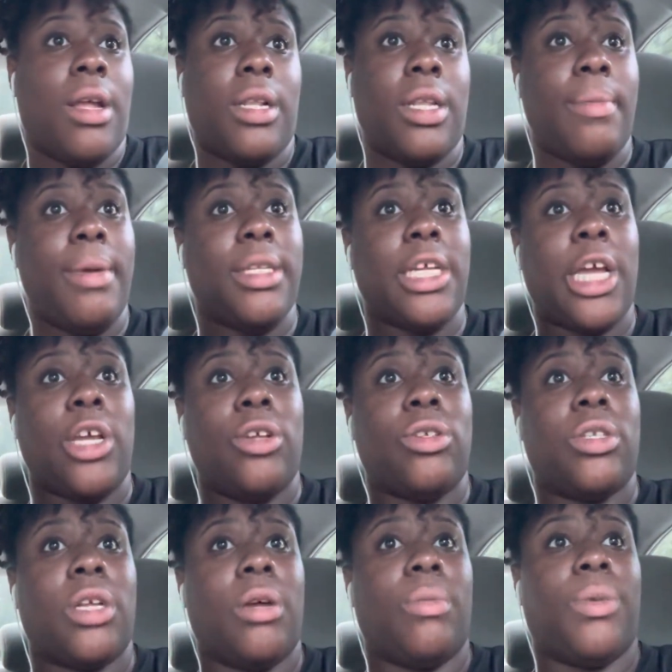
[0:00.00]
Let me tell you
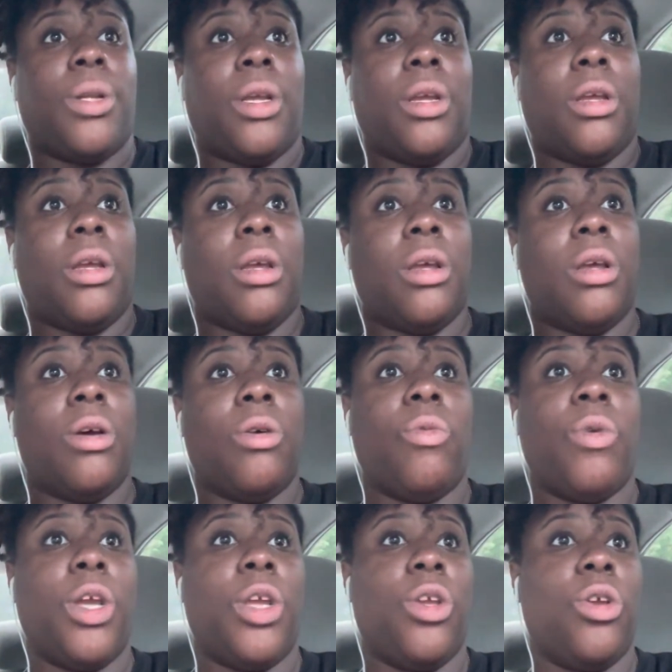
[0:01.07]
something.
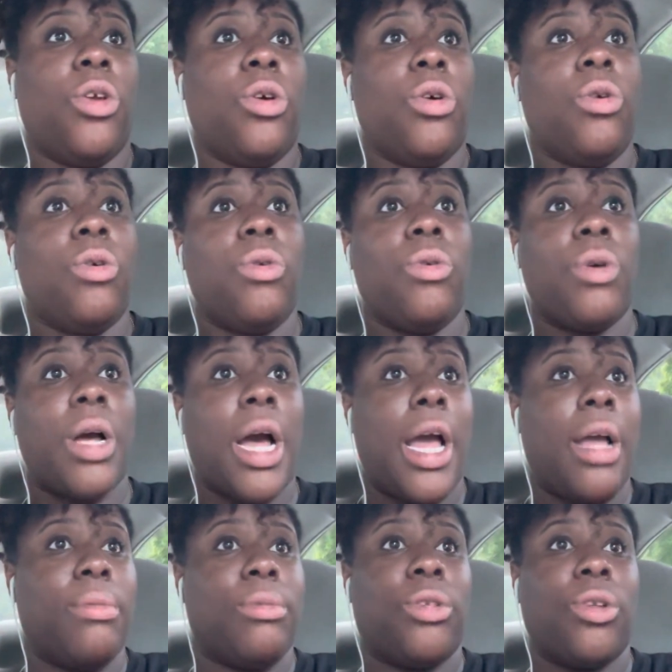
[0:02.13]
When you
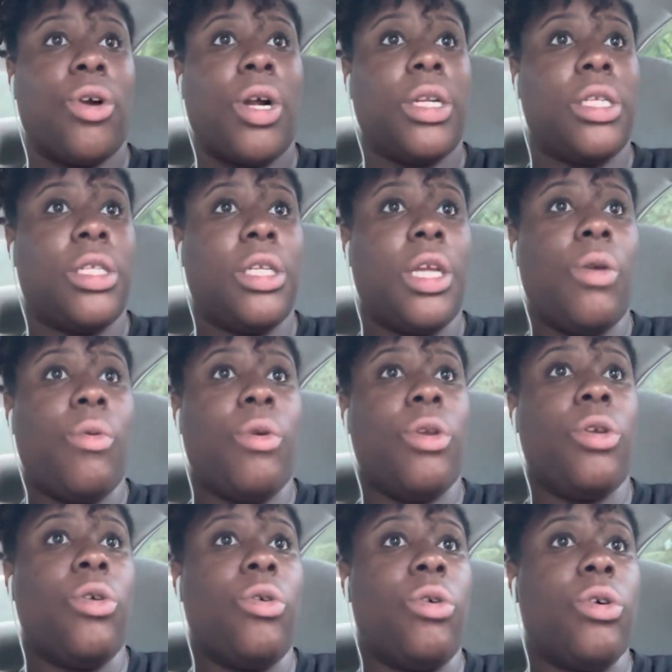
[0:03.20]
are starting
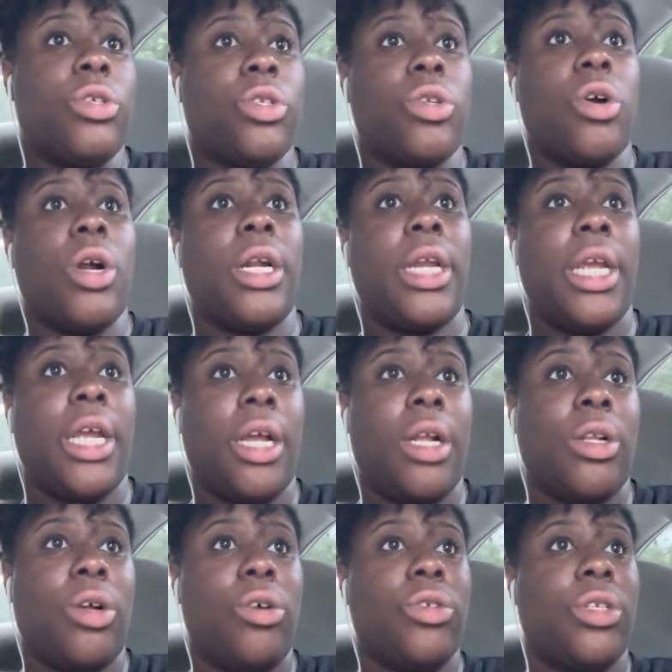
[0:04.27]
to get
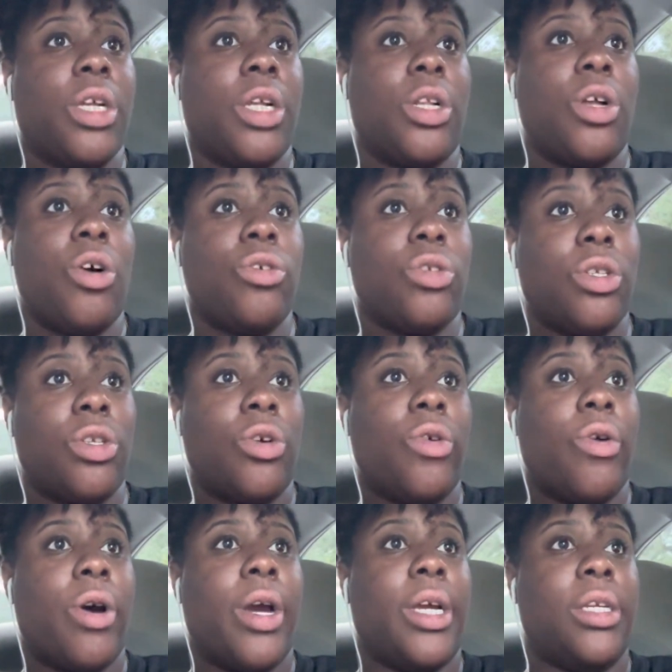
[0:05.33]
closer and closer to
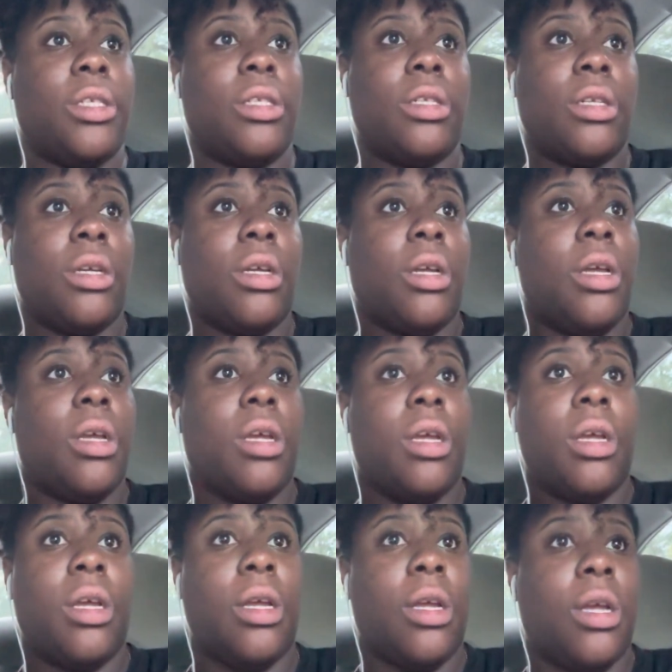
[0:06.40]
Christ,
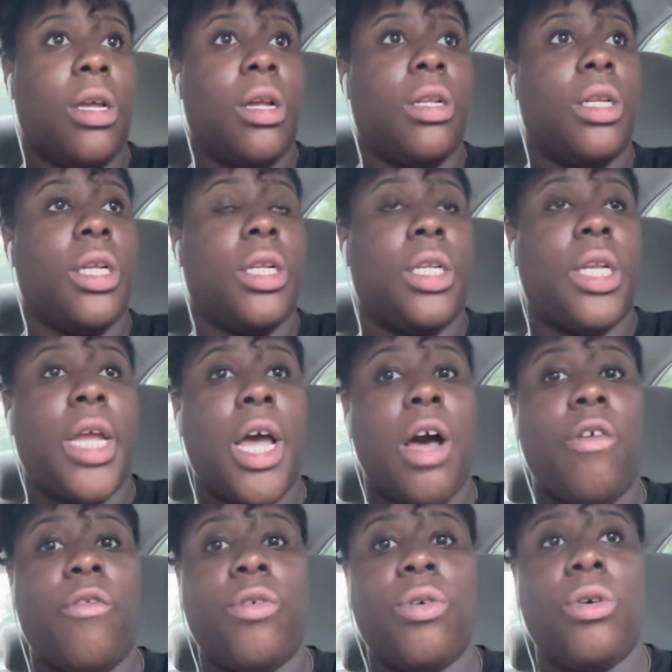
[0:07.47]
the
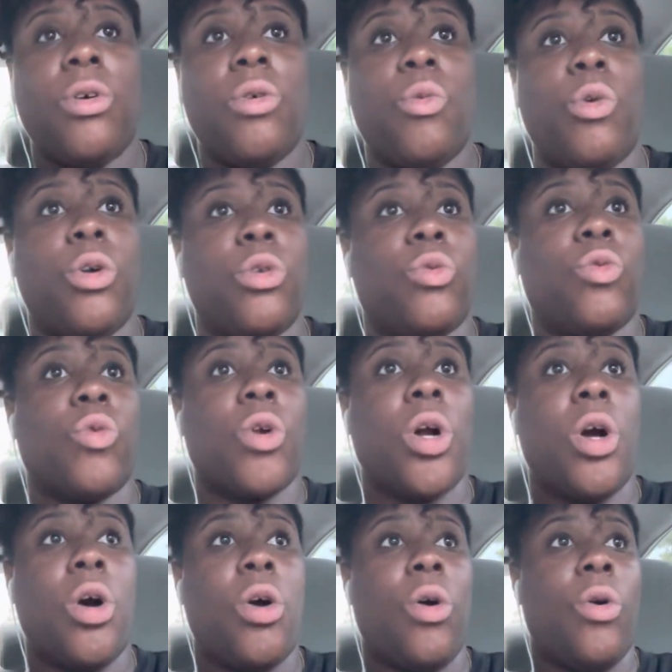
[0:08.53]
devil will
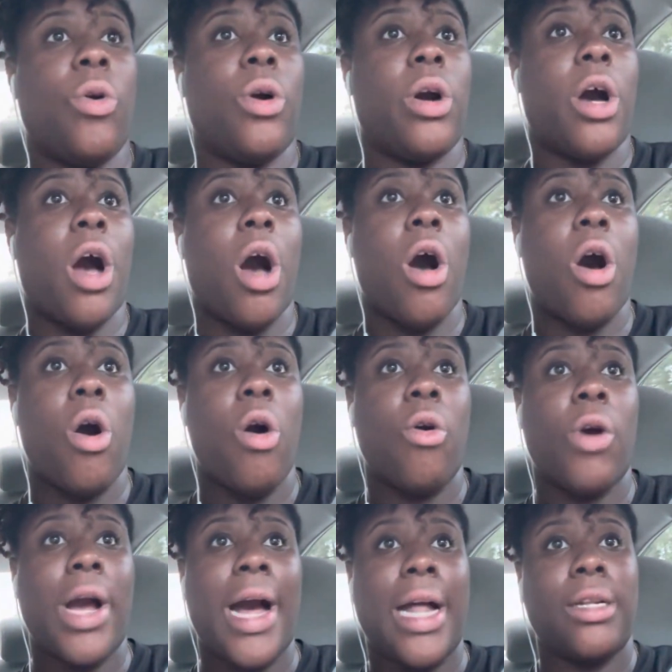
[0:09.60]
throw all
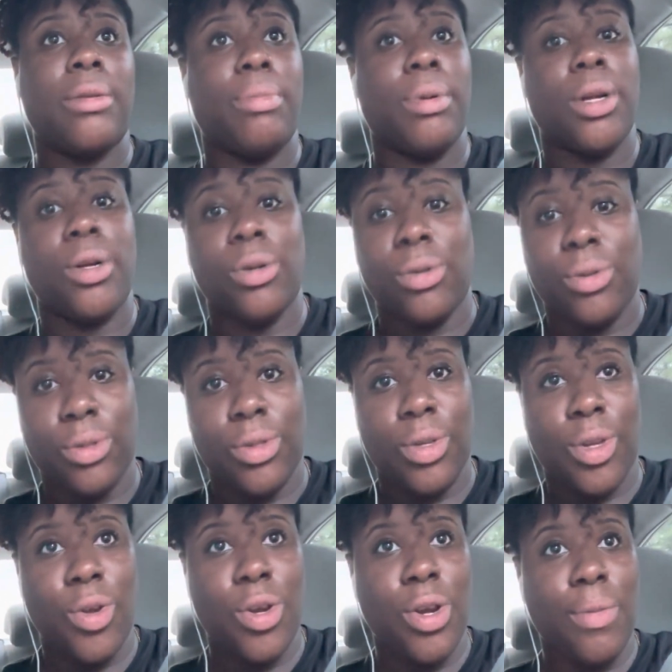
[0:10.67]
kind of blows.
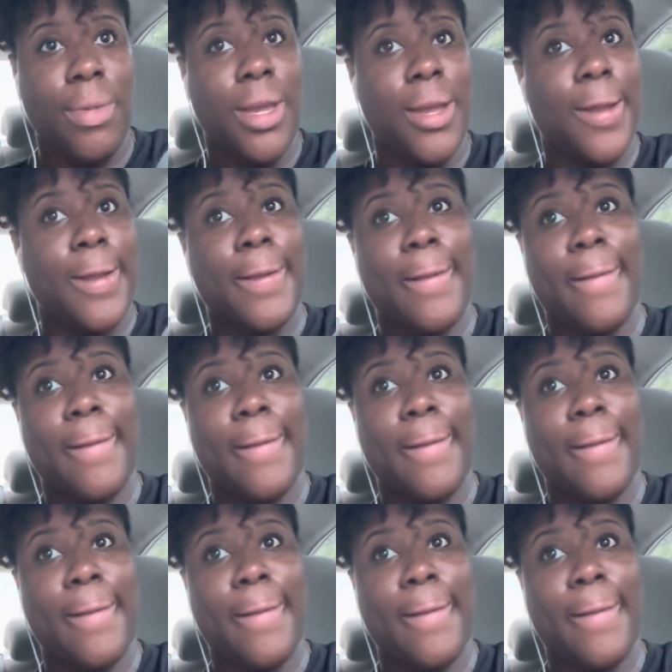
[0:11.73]
You hear me?